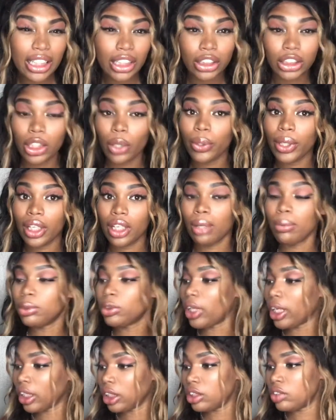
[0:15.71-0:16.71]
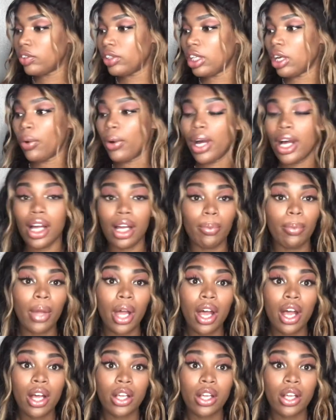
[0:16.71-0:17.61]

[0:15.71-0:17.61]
So yeah, I'm gonna try to get this video up.